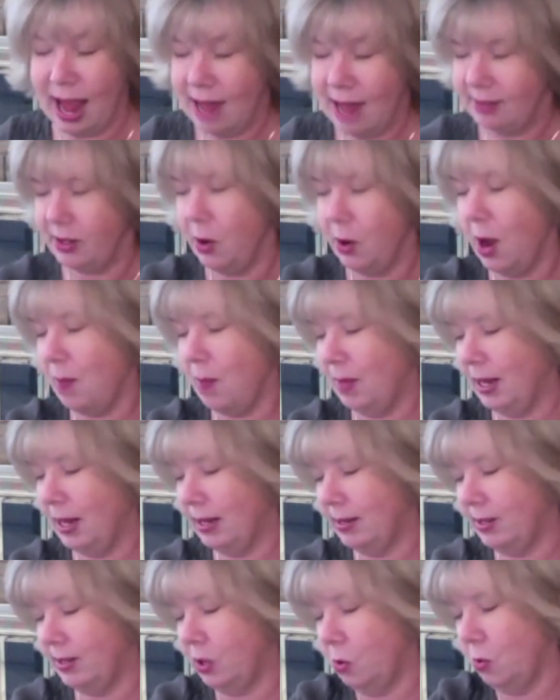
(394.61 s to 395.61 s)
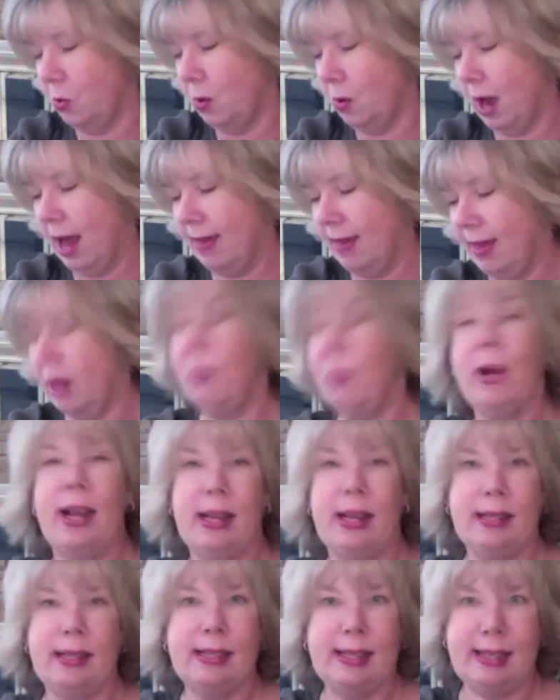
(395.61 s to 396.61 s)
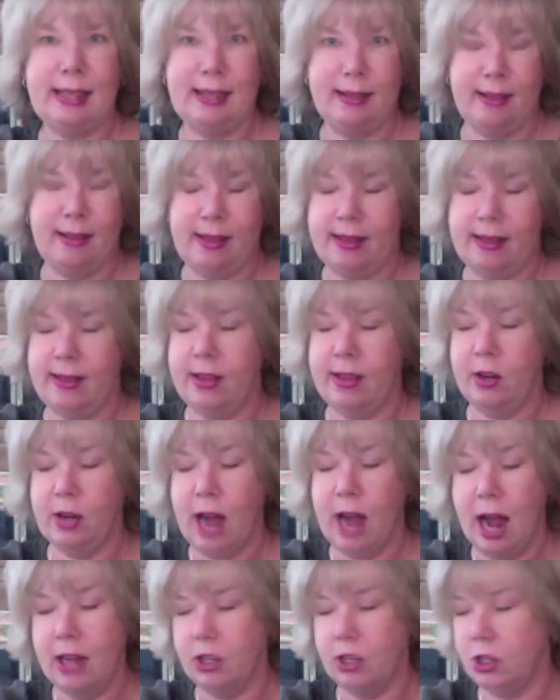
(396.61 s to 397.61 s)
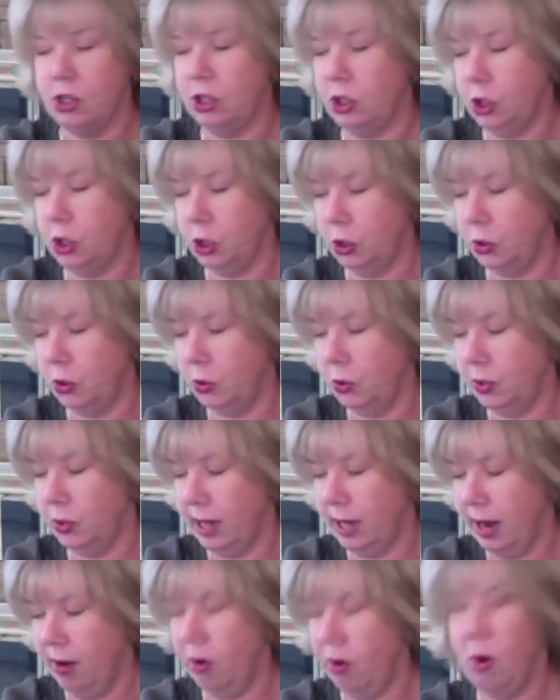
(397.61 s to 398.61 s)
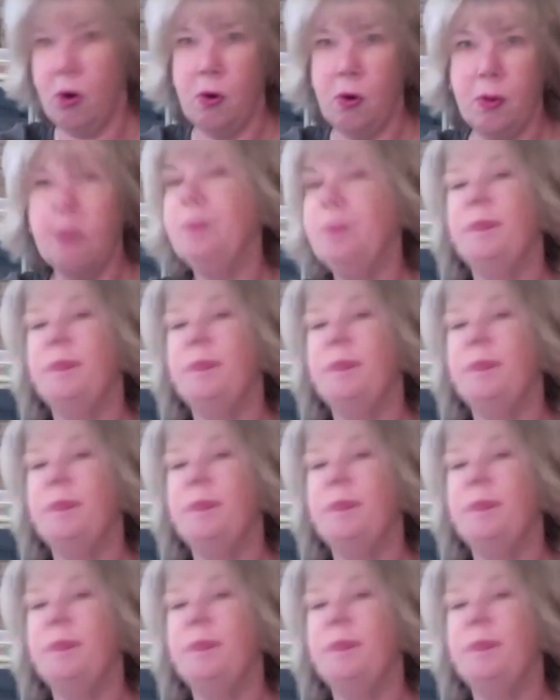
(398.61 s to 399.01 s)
So I think they're not too narrow